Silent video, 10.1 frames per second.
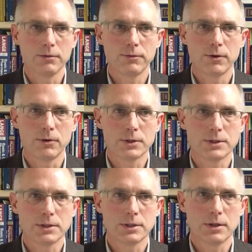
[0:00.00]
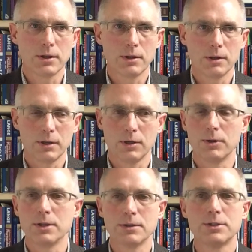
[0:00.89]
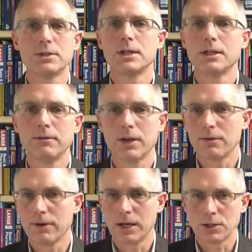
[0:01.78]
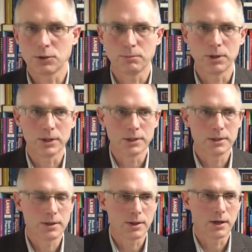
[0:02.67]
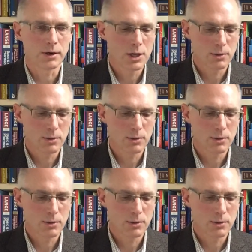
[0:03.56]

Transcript: folks, there's a significant financial burden there,